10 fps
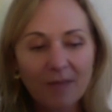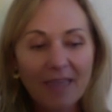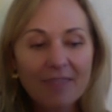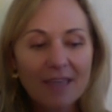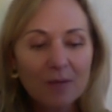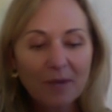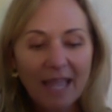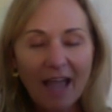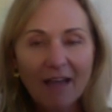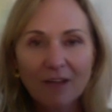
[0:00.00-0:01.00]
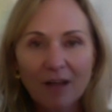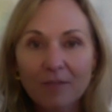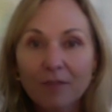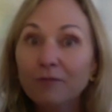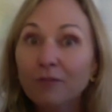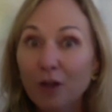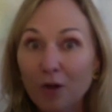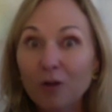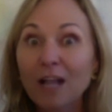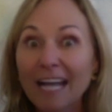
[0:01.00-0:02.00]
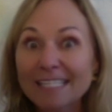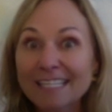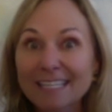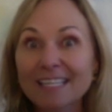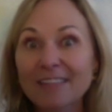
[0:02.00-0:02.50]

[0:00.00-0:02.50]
And then we have the flow classes, and they're